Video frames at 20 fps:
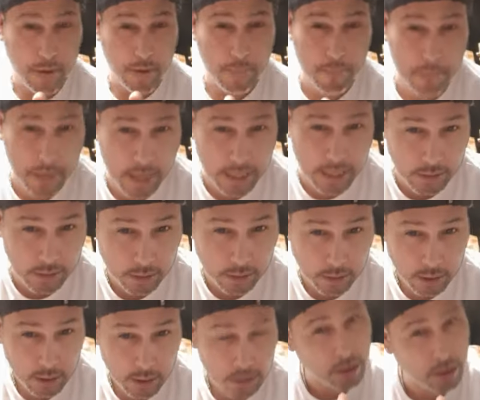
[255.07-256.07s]
means
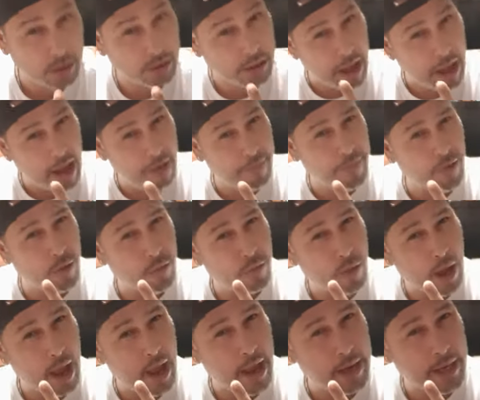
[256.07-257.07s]
the devil,
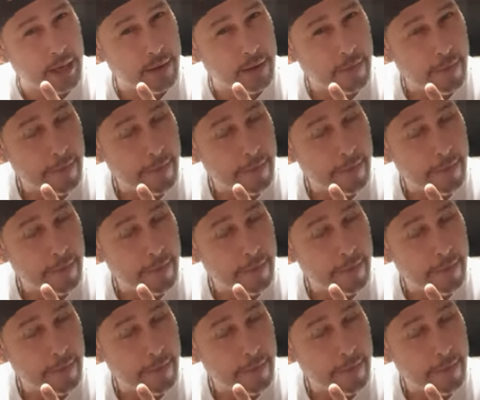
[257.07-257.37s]
right?